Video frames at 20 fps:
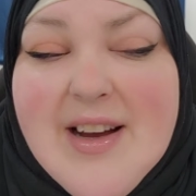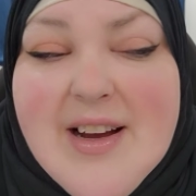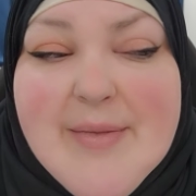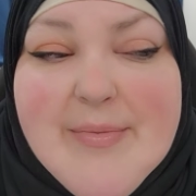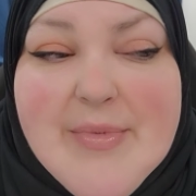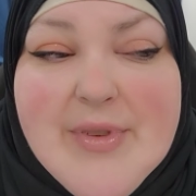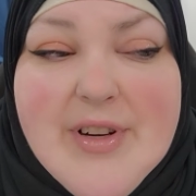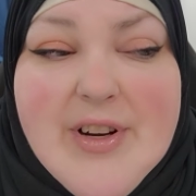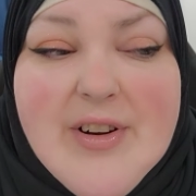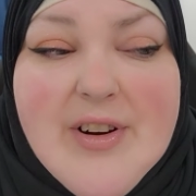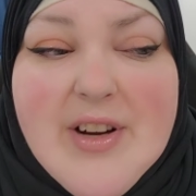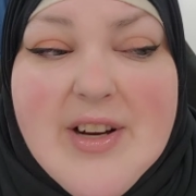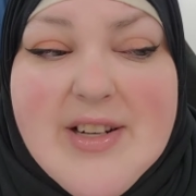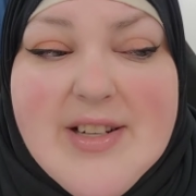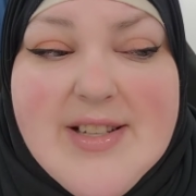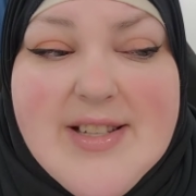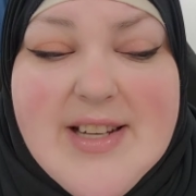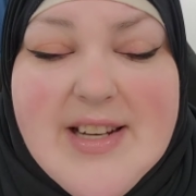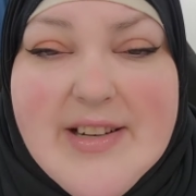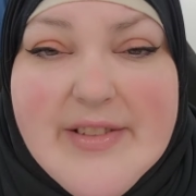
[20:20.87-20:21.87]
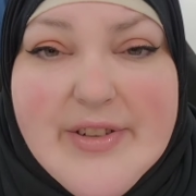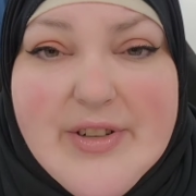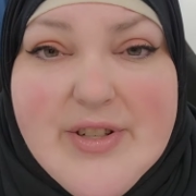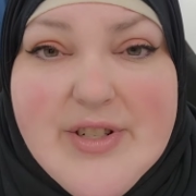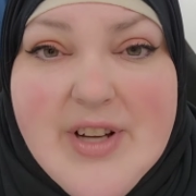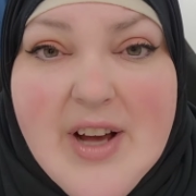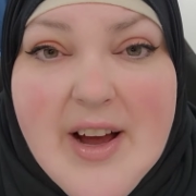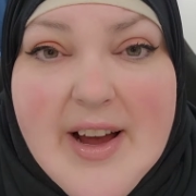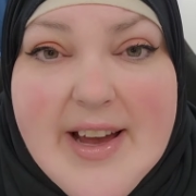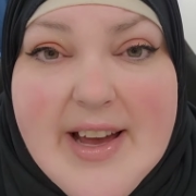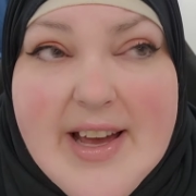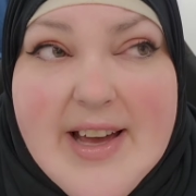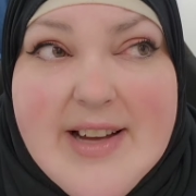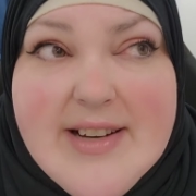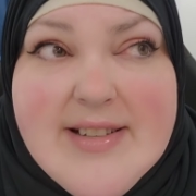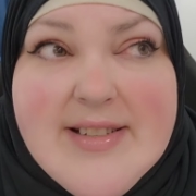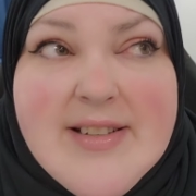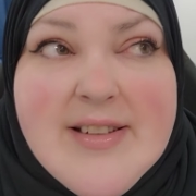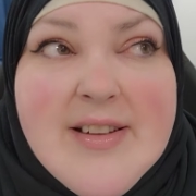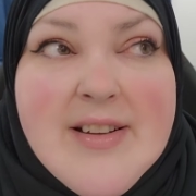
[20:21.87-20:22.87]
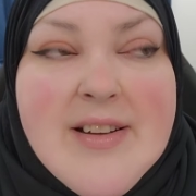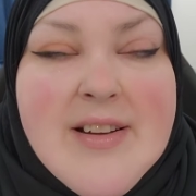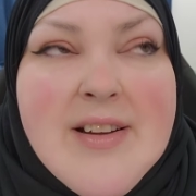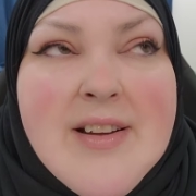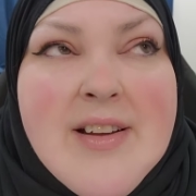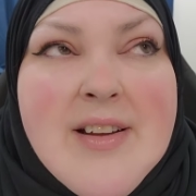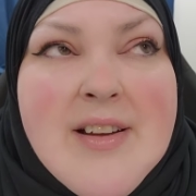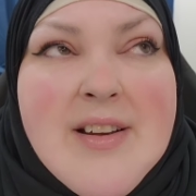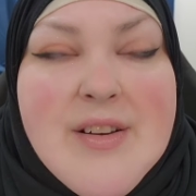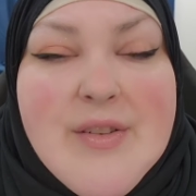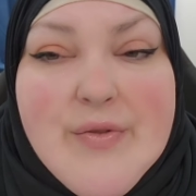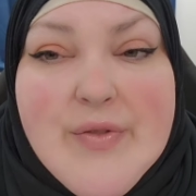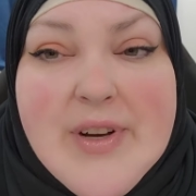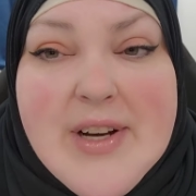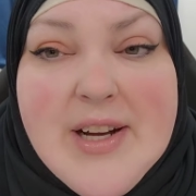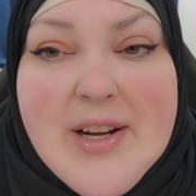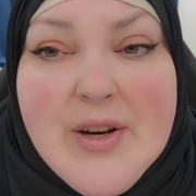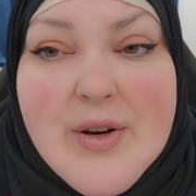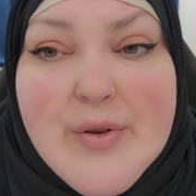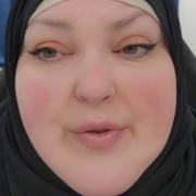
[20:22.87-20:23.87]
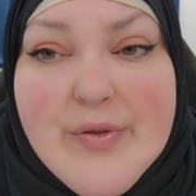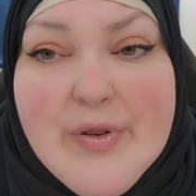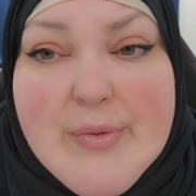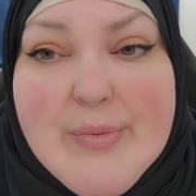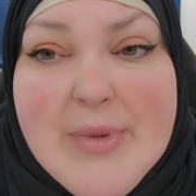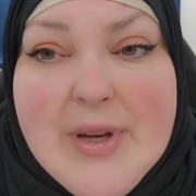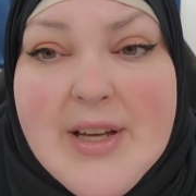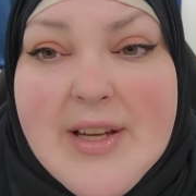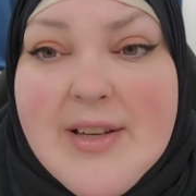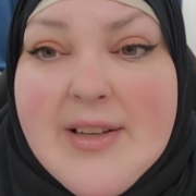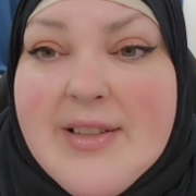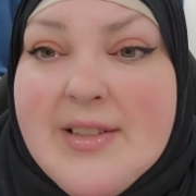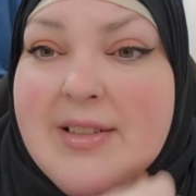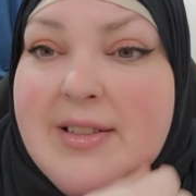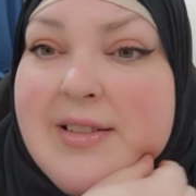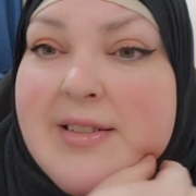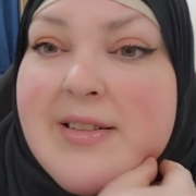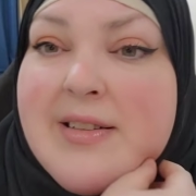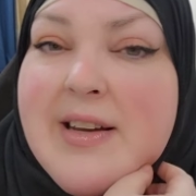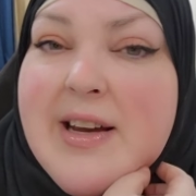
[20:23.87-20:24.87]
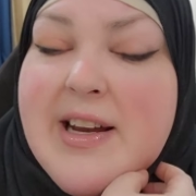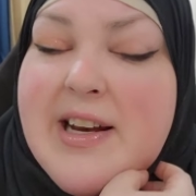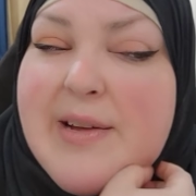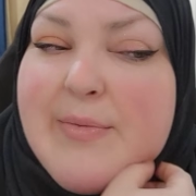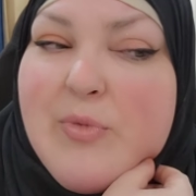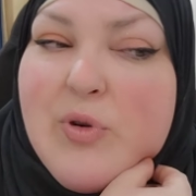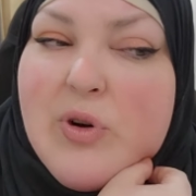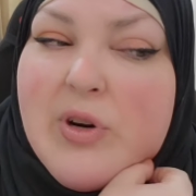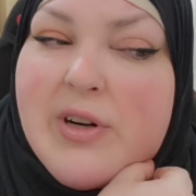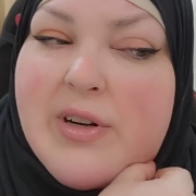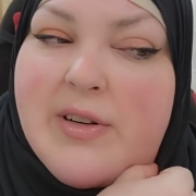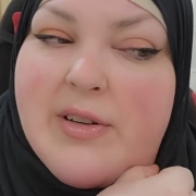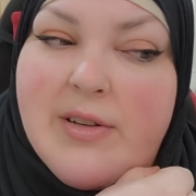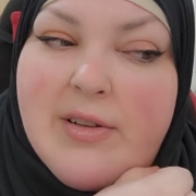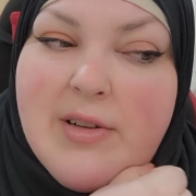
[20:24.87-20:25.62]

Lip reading: You're not going to see another diet video from me anymore.